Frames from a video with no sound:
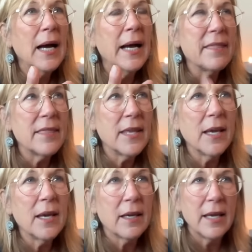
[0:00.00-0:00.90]
I
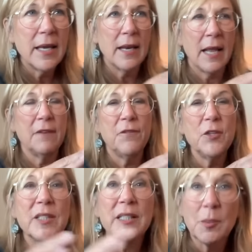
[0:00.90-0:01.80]
think it, and it
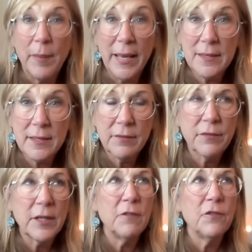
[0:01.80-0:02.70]
feels expansive.
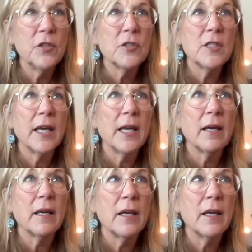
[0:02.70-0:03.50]
It feels like